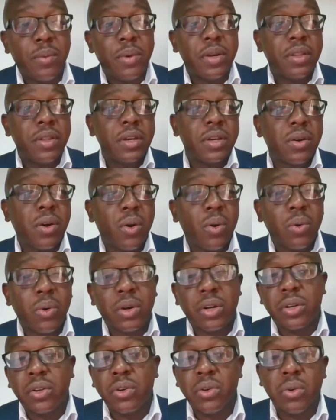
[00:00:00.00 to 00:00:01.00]
where the cow
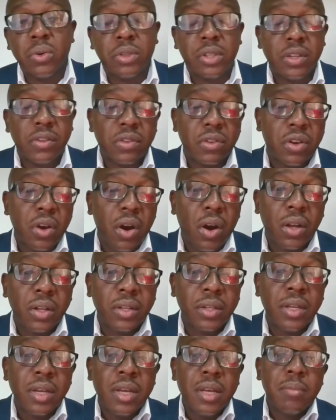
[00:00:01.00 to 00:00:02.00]
or the goat is
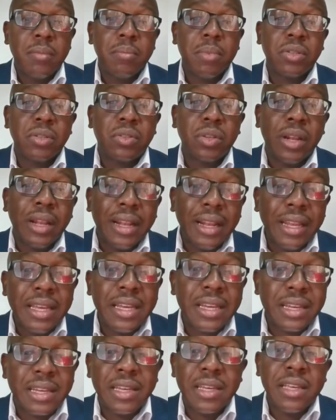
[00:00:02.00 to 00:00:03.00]
gone, but to
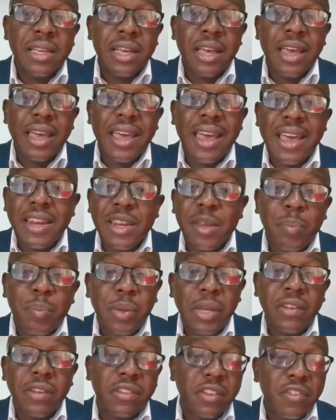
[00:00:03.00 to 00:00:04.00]
link any
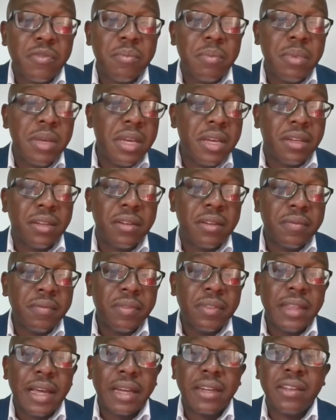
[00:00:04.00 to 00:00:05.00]
piece of meat
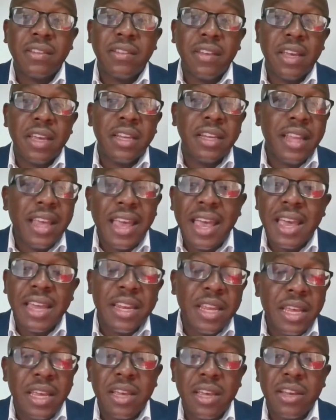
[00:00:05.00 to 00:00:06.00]
that is in
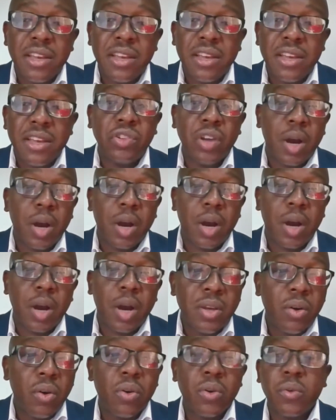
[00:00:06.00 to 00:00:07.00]
any shop
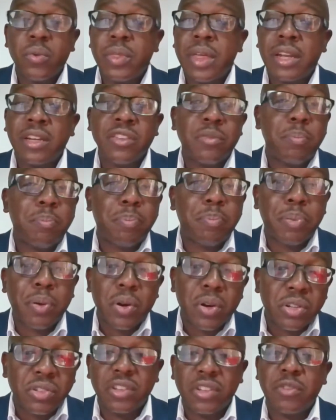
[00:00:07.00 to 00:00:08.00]
or that is
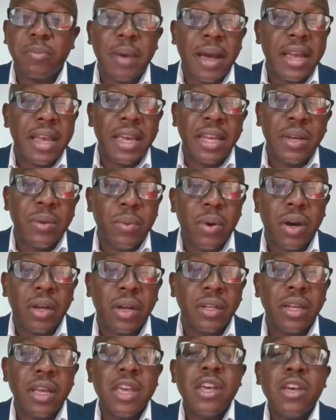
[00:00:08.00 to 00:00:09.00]
purchased by
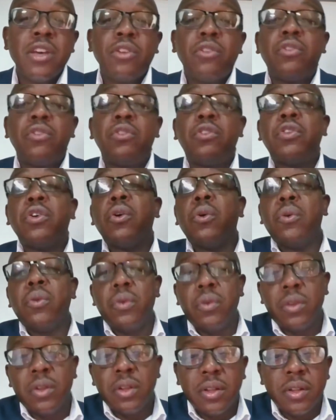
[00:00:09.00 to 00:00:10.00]
anyone
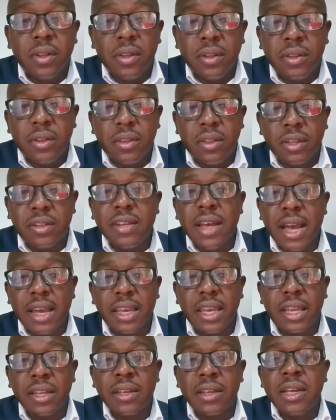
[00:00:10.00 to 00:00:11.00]
to the
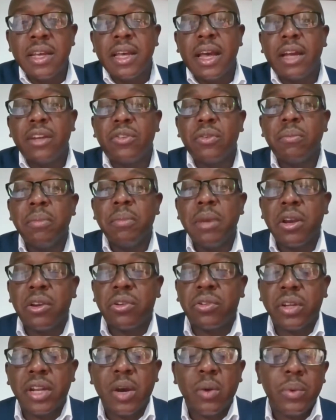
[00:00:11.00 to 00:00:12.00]
tagging, and to make
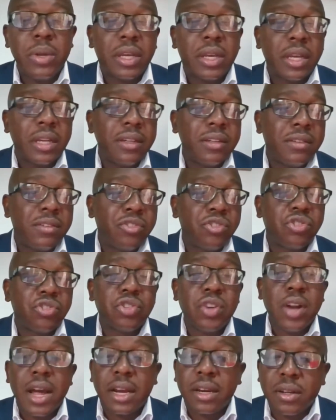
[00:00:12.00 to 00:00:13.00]
sure that we can
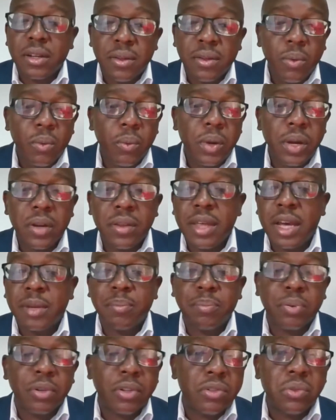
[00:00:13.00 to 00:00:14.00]
track where
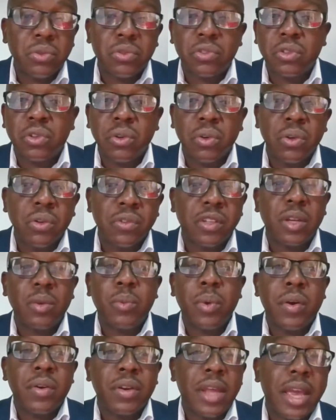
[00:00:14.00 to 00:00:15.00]
that produce goes and
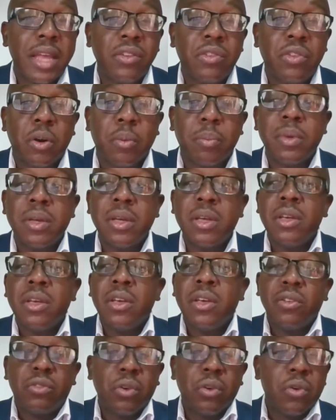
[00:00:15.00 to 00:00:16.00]
where it ends up.
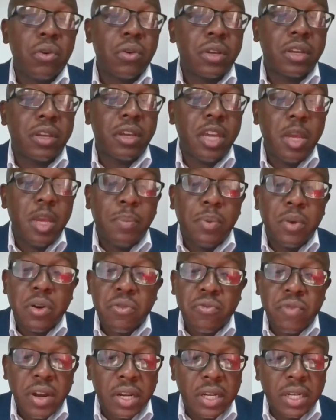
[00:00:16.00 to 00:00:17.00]
So keep
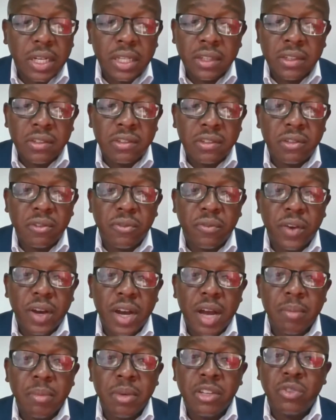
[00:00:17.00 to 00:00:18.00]
your records,
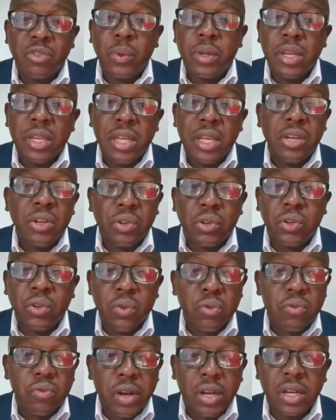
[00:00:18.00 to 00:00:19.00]
farmers. We need you to
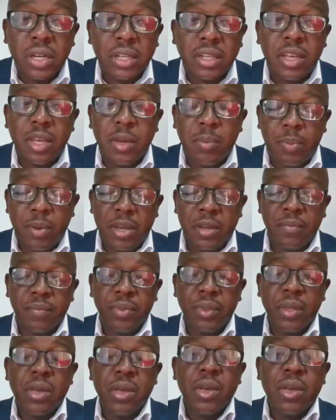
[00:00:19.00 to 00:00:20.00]
do record
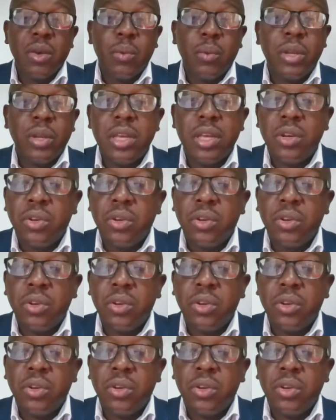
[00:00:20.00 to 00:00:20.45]
keeping. We